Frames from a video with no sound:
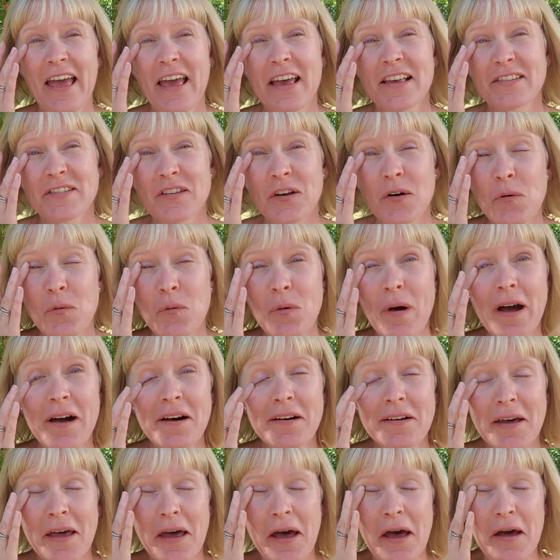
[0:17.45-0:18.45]
So
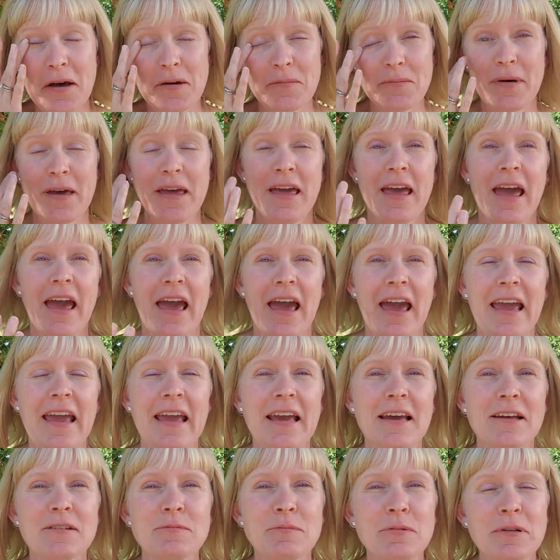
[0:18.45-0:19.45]
welcome,
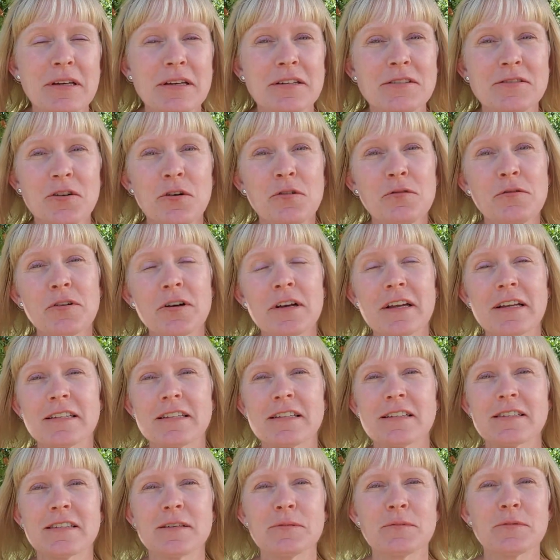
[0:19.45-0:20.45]
and please don't forget
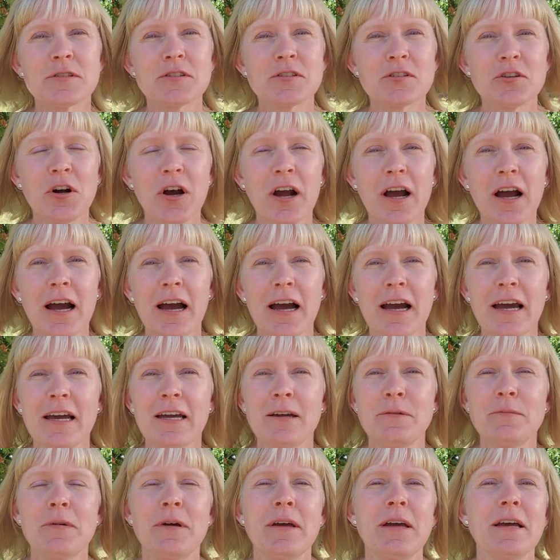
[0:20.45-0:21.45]
to
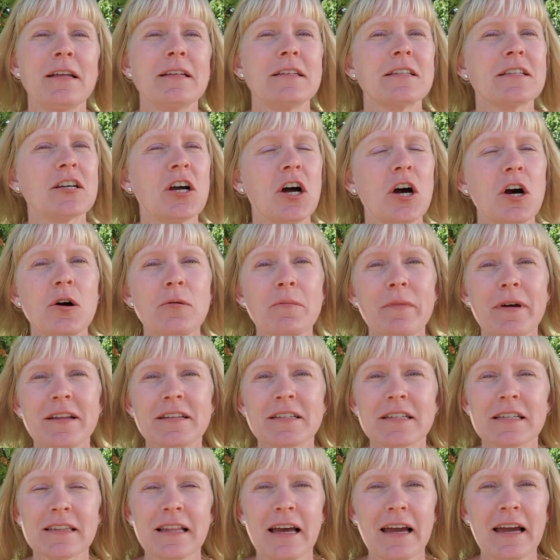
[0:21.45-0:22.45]
subscribe, to comment,
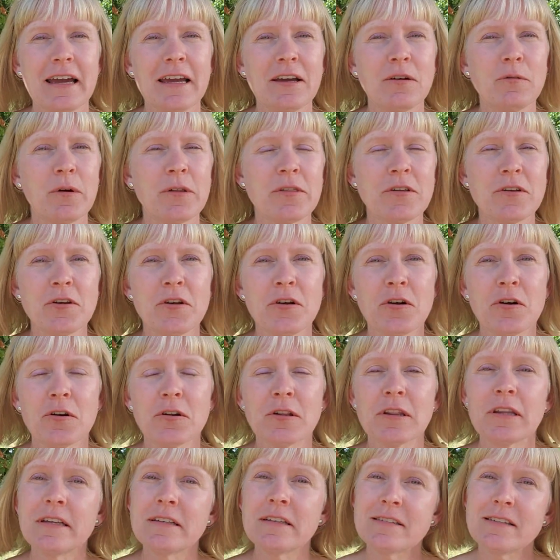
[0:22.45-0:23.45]
to like, whether you're
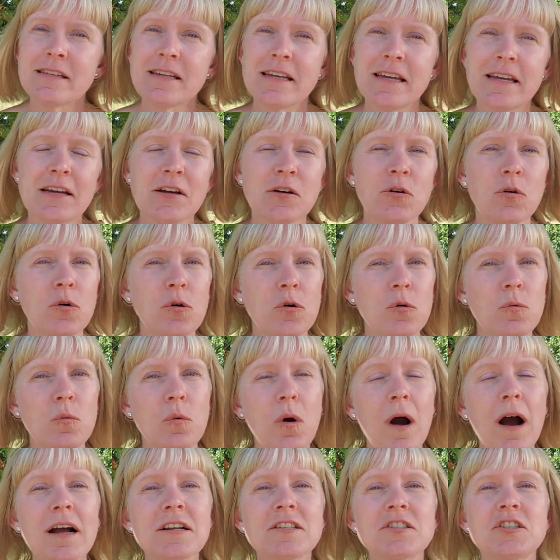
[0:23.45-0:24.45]
listening or
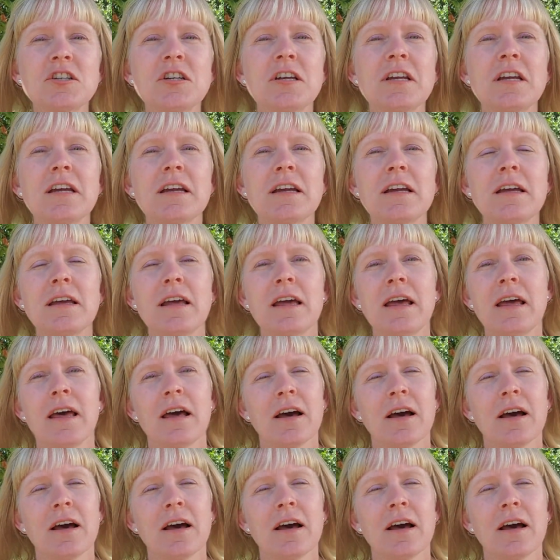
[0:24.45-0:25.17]
watching.